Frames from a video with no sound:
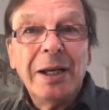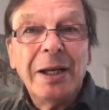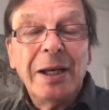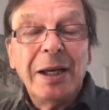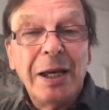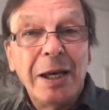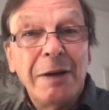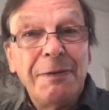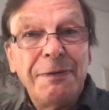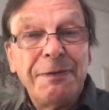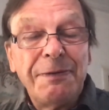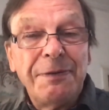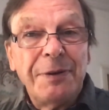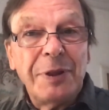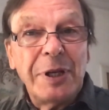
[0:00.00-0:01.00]

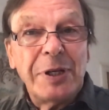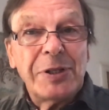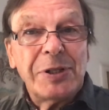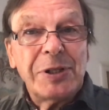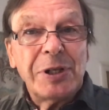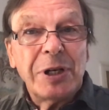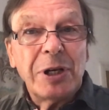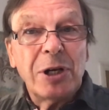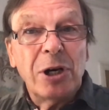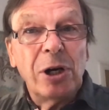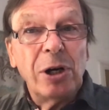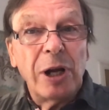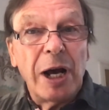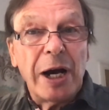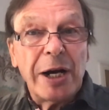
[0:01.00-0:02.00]
If this
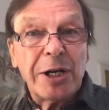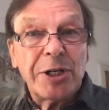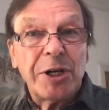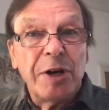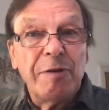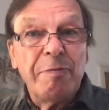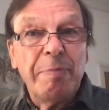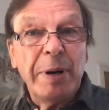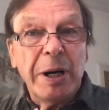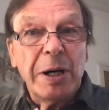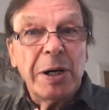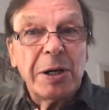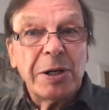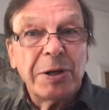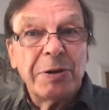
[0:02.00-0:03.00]
collage of
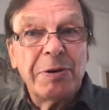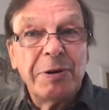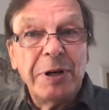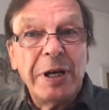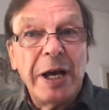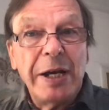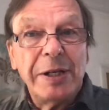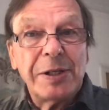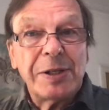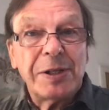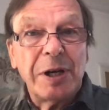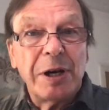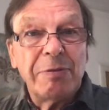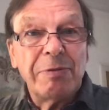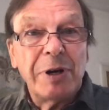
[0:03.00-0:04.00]
Bach creates
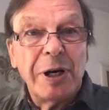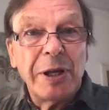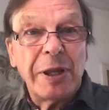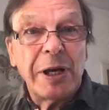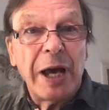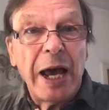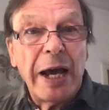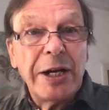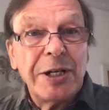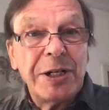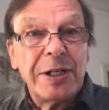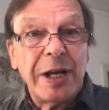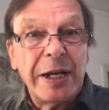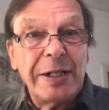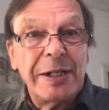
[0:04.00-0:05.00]
a rather
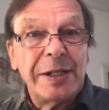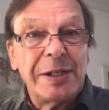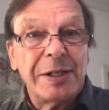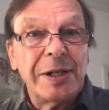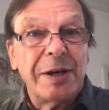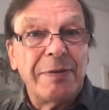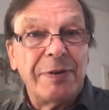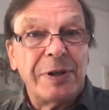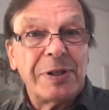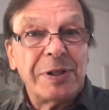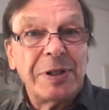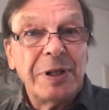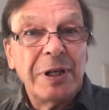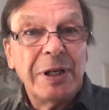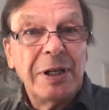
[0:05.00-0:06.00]
agitated
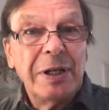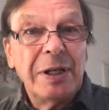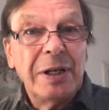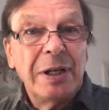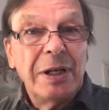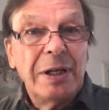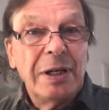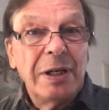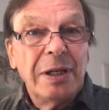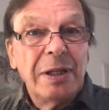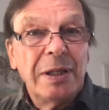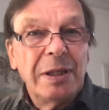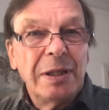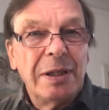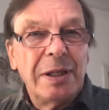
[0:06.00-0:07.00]
surface,
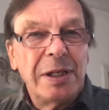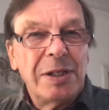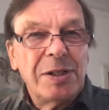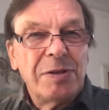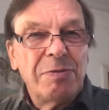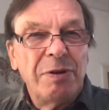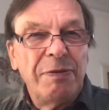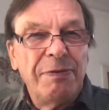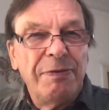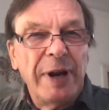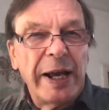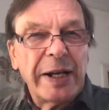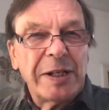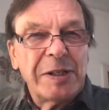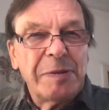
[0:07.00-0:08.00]
this
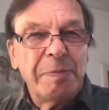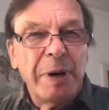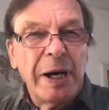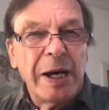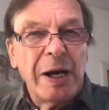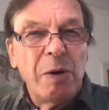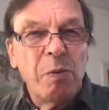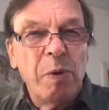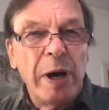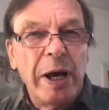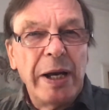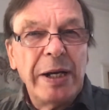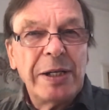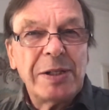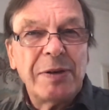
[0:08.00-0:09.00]
reflects my
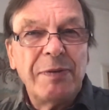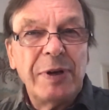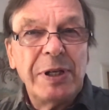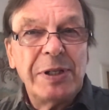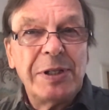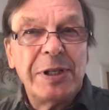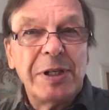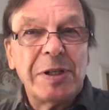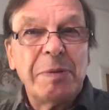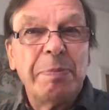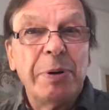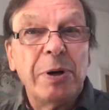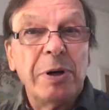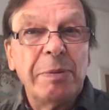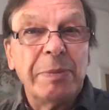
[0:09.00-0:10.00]
awareness of his
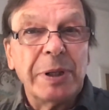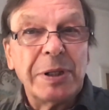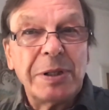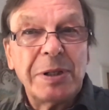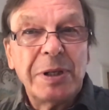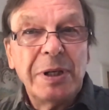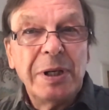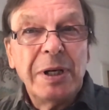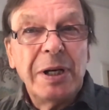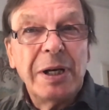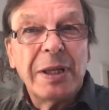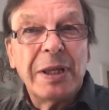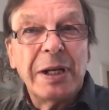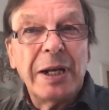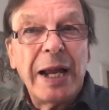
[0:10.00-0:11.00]
disappointment
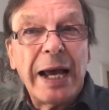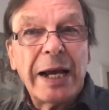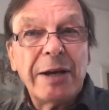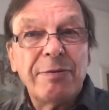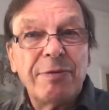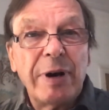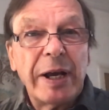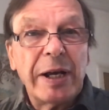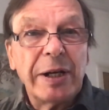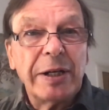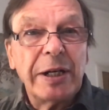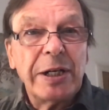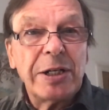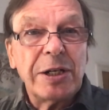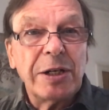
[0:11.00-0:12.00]
at the lack of
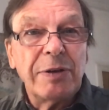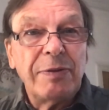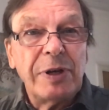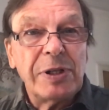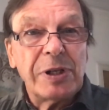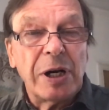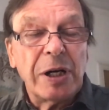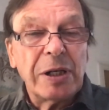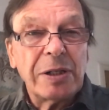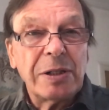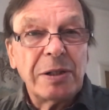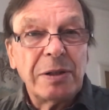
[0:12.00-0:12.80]
recognition of his art,